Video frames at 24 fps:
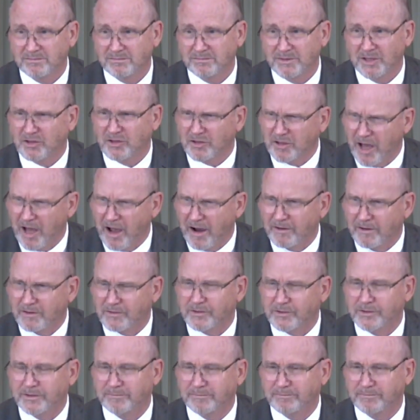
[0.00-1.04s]
It's
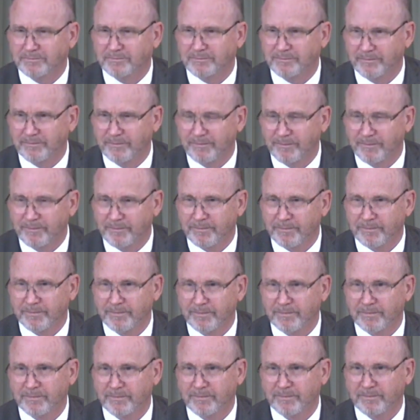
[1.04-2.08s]
tiresome.
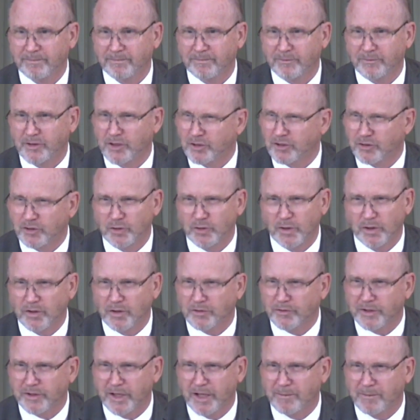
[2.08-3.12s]
Just doing the
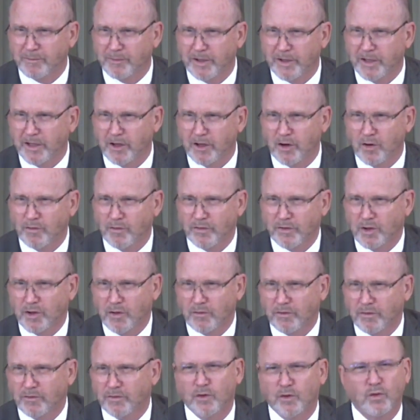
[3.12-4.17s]
same thing over and
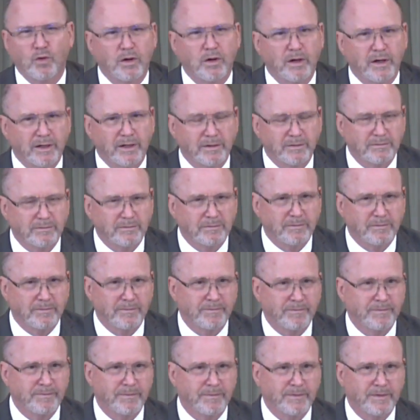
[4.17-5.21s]
over for what?
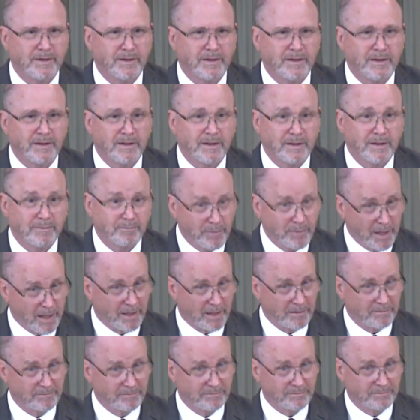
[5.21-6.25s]

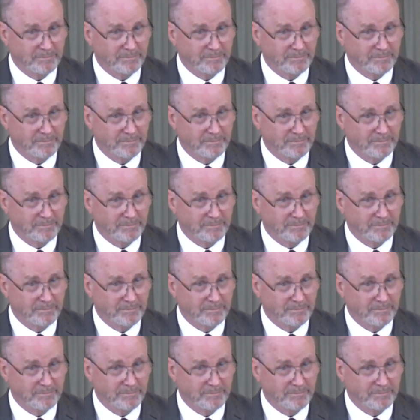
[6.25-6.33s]
But